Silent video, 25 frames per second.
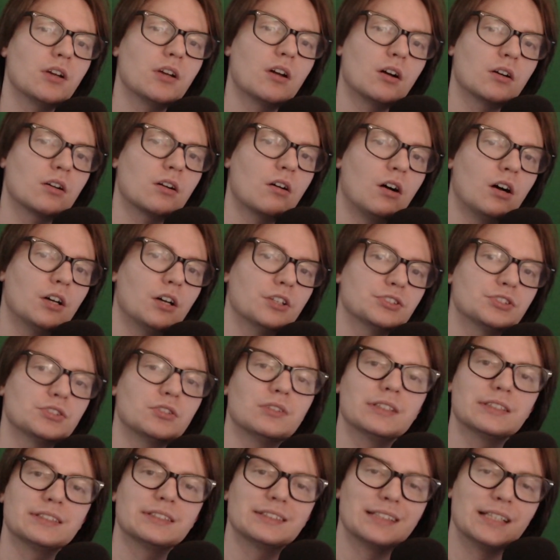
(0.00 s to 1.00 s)
on
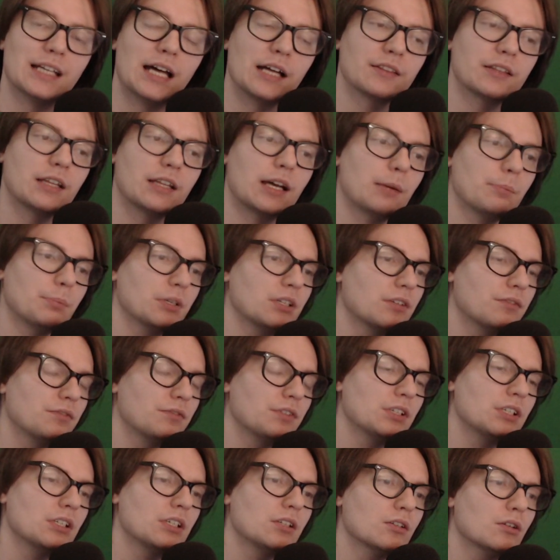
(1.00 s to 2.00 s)
console, it's not that big of a
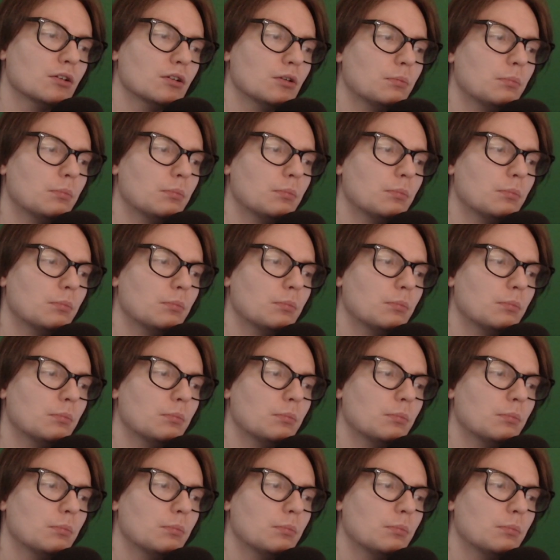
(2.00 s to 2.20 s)
deal.